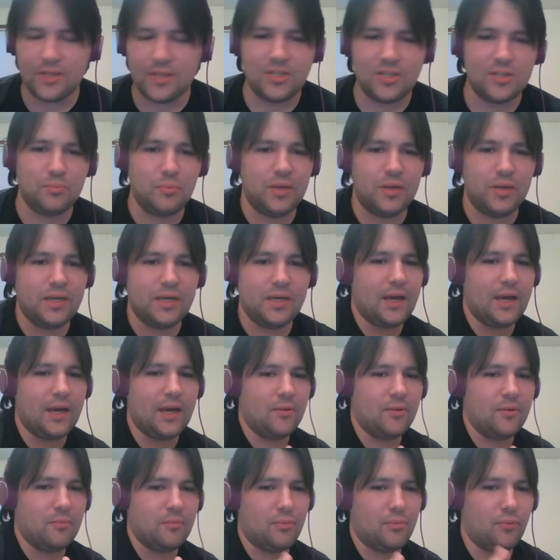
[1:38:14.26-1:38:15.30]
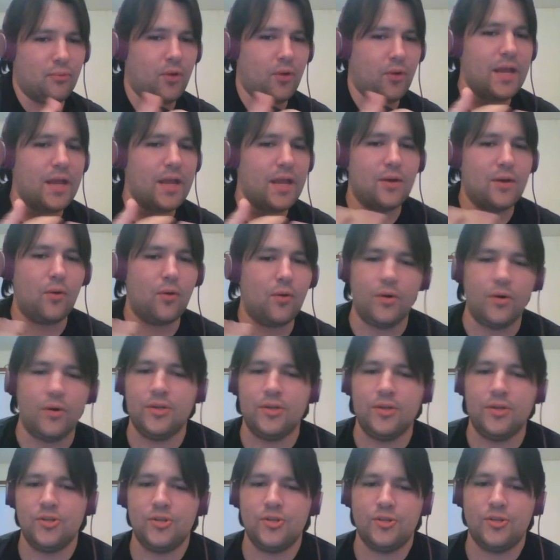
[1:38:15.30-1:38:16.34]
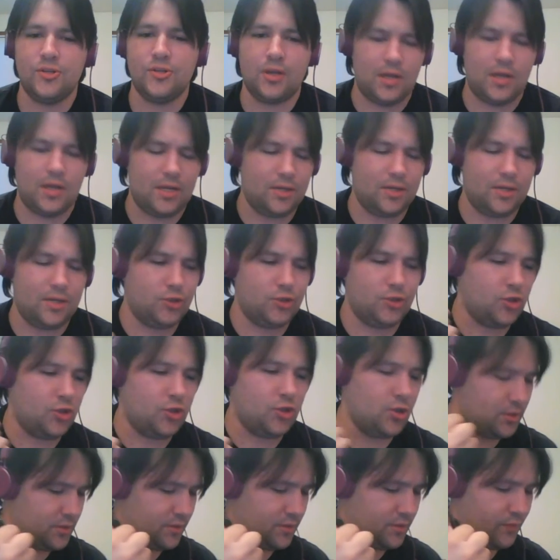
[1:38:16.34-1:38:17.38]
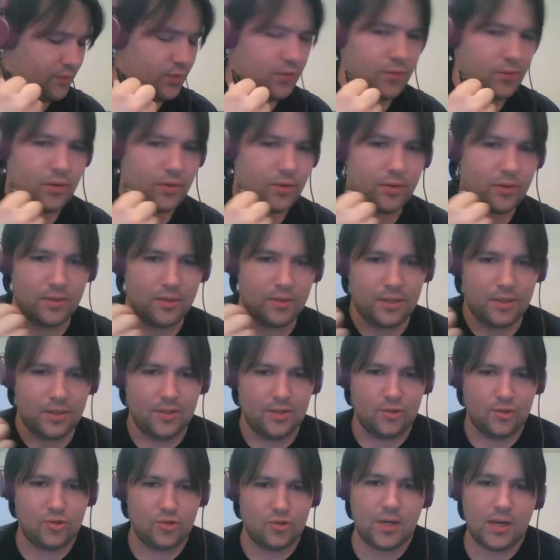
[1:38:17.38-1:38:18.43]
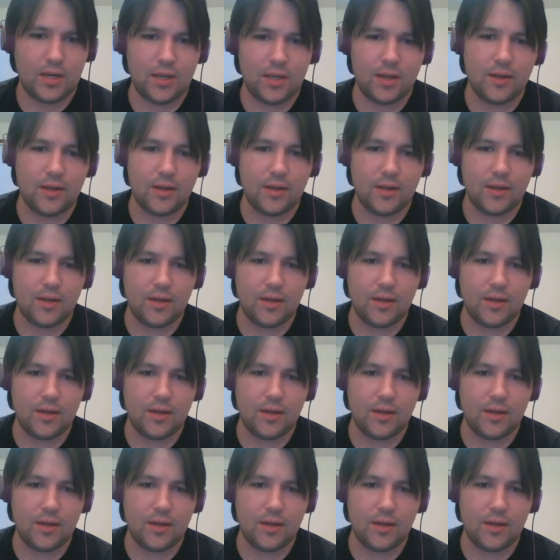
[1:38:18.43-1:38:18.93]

she's picking out bright orange shirts for you to try on.